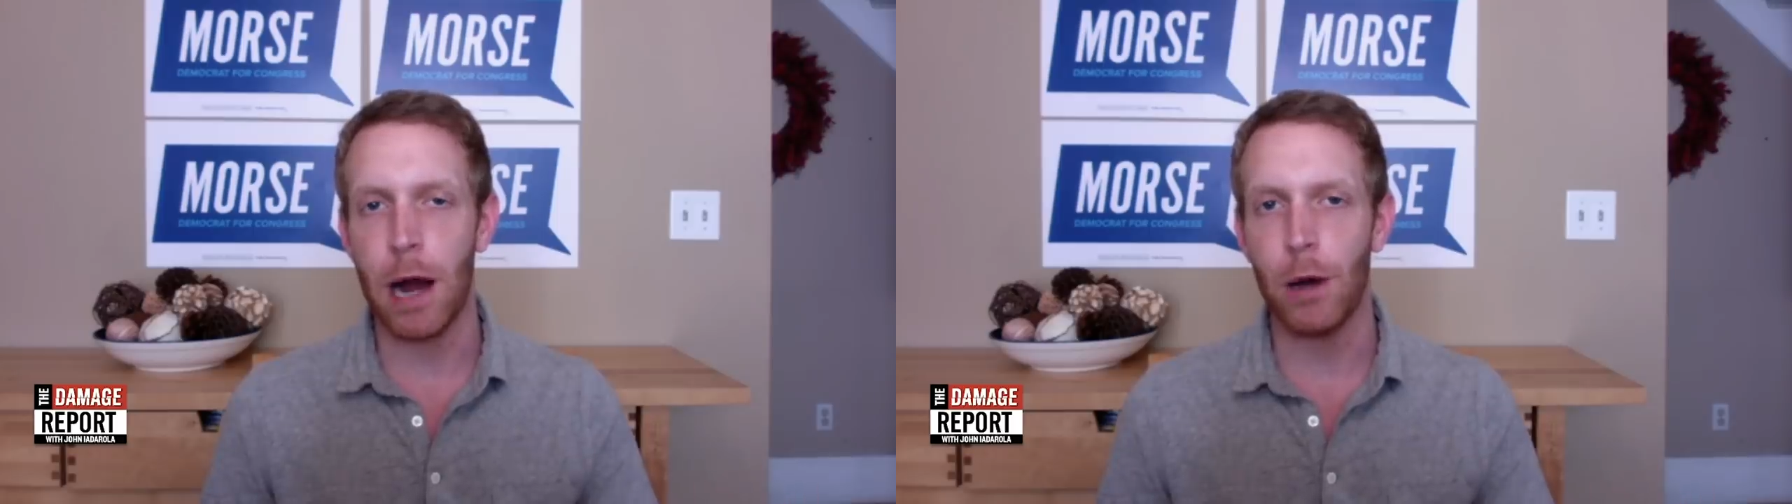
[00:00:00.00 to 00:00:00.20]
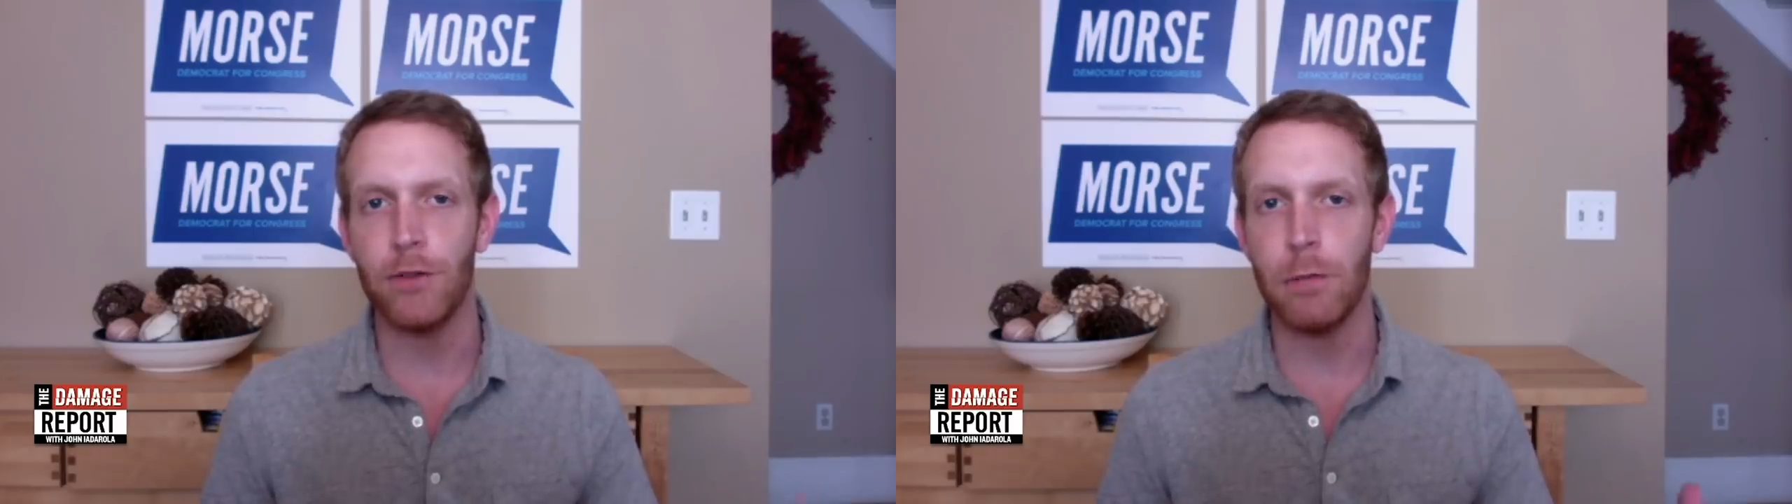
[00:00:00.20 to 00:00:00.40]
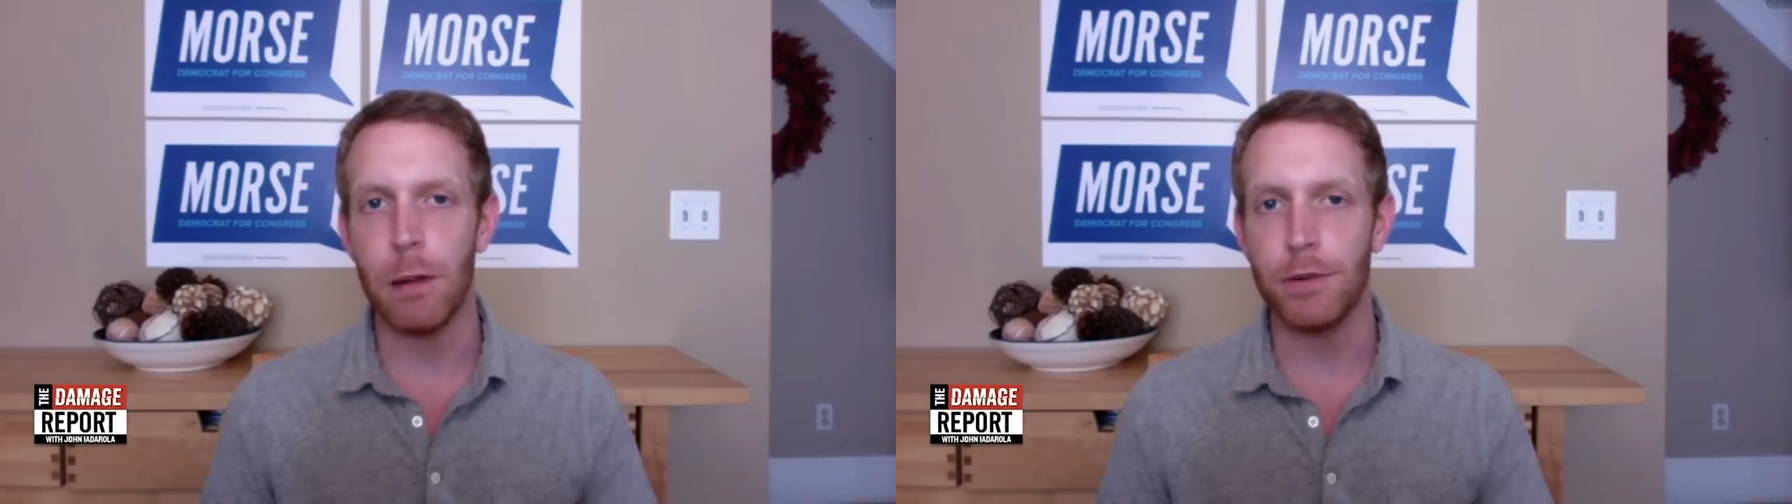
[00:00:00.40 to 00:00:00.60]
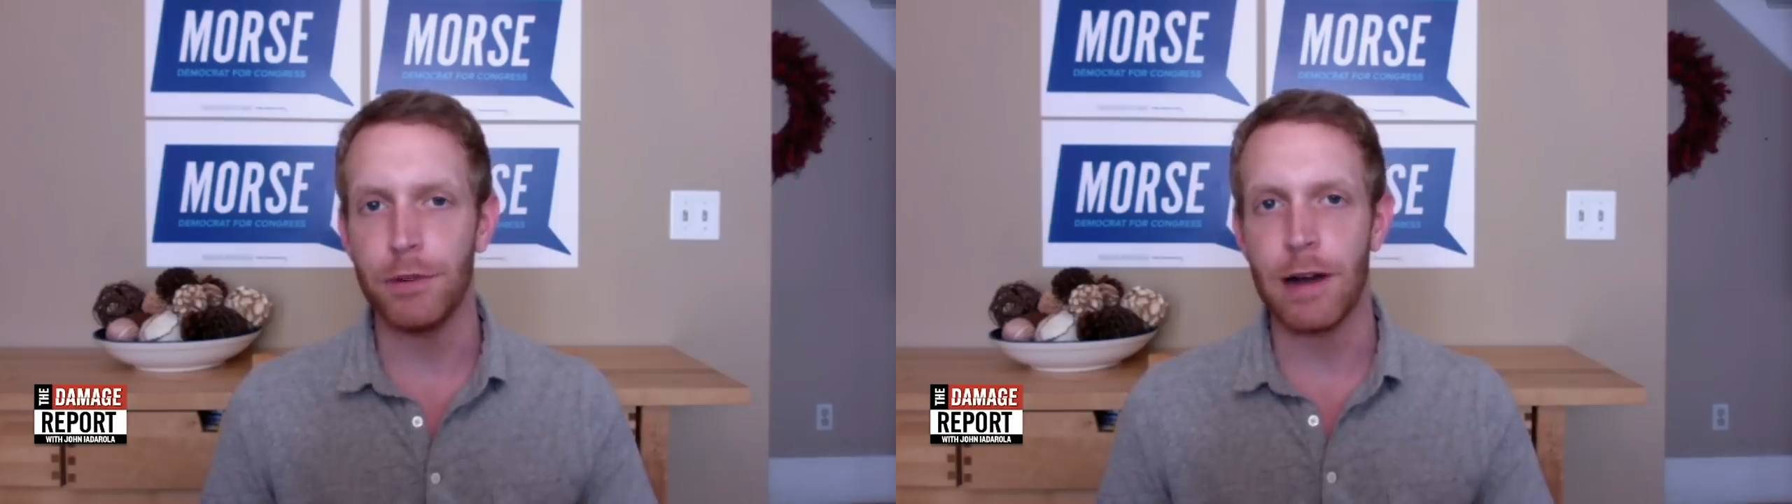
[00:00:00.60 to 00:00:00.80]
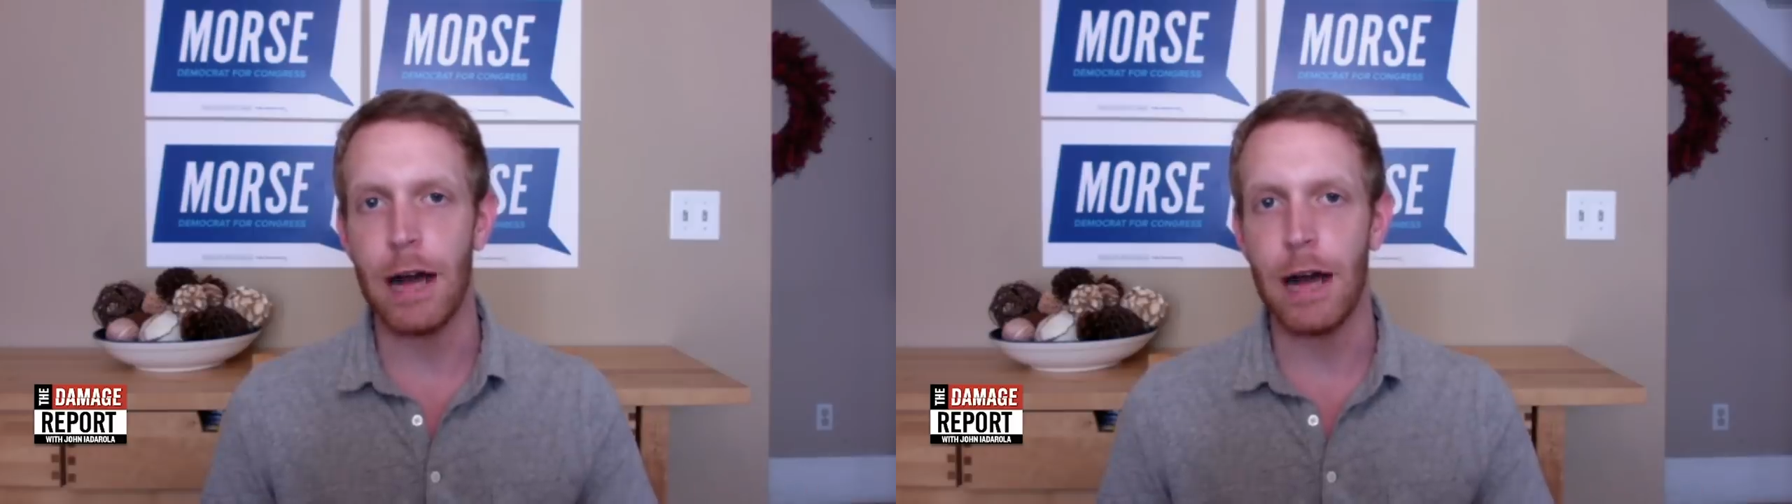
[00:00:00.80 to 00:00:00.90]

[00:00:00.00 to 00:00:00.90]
powerful members of